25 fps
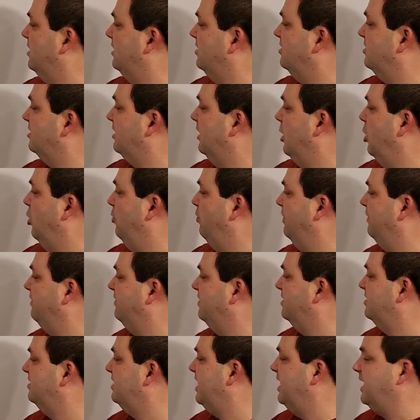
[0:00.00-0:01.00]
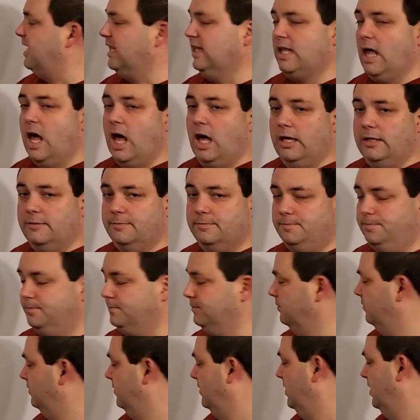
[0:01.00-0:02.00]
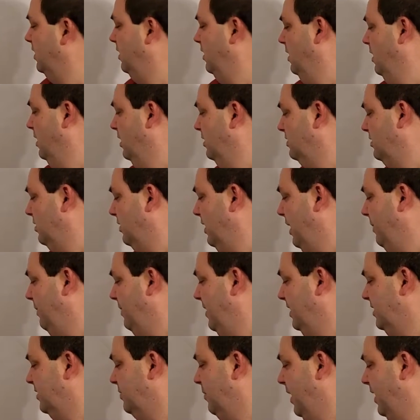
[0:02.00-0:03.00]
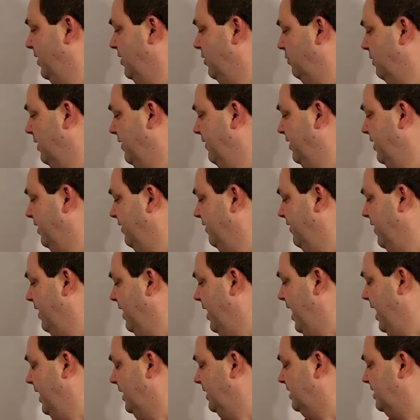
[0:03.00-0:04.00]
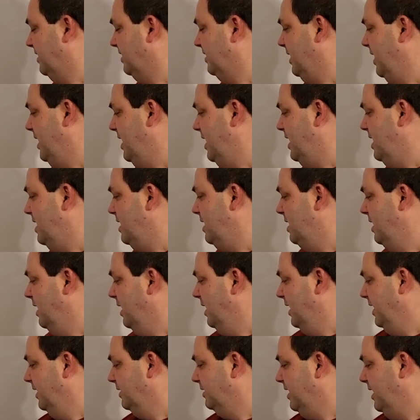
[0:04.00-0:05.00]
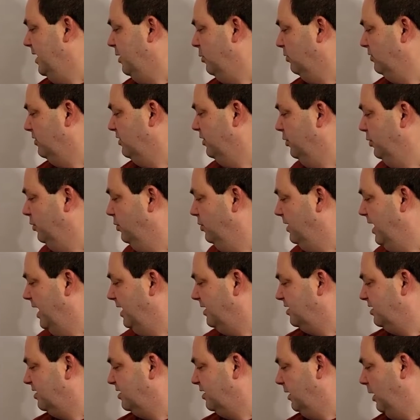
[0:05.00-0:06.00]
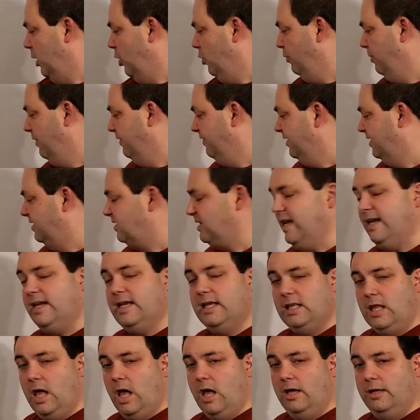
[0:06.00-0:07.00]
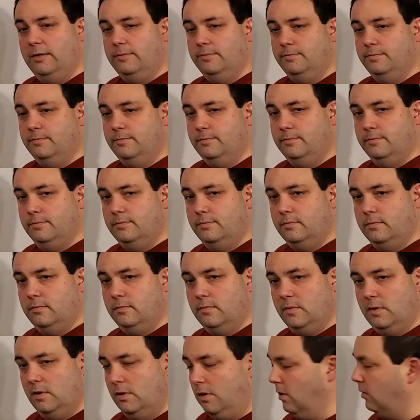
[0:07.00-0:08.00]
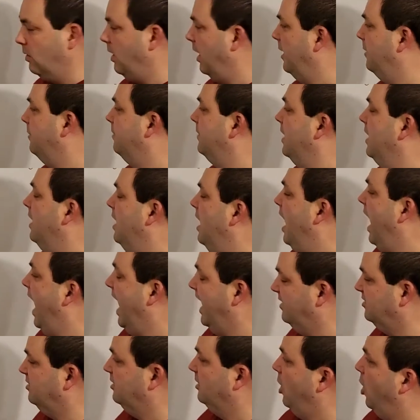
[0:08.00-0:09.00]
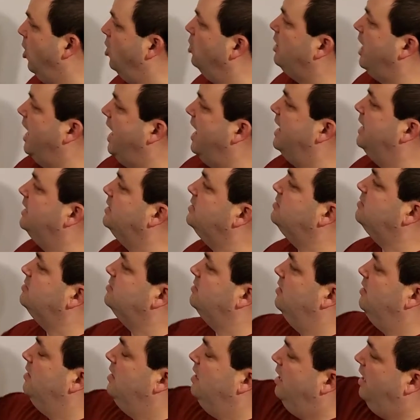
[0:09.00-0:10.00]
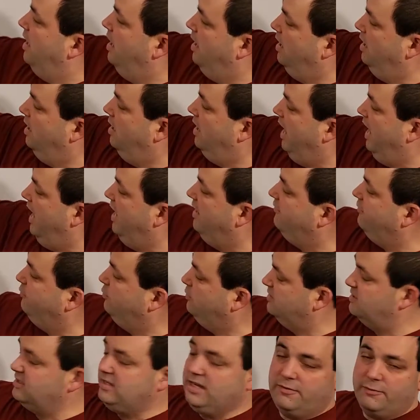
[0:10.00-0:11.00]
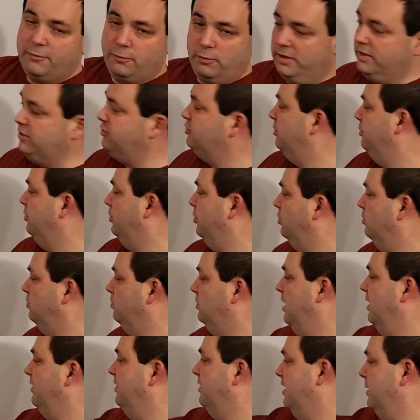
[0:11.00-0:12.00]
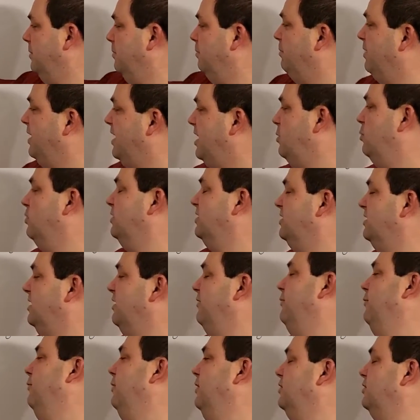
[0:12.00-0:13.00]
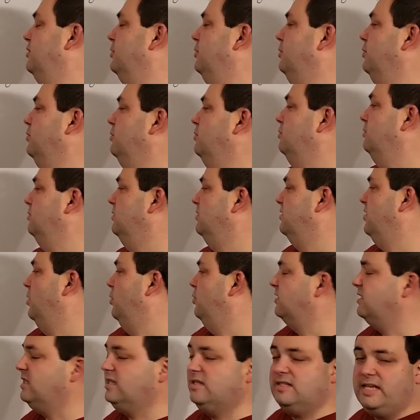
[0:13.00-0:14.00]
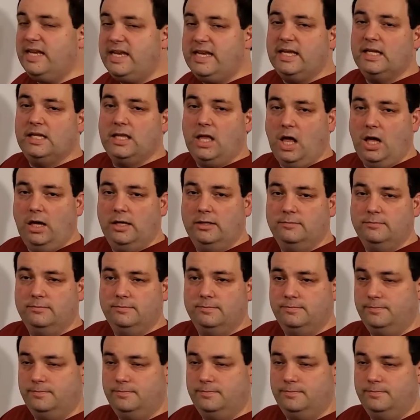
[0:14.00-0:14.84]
slope of the secant line. So that means my derivative at c is equal to that slope of the secant line. Okay? As long as f was differentiable, then b was differentiable, so was the secant line,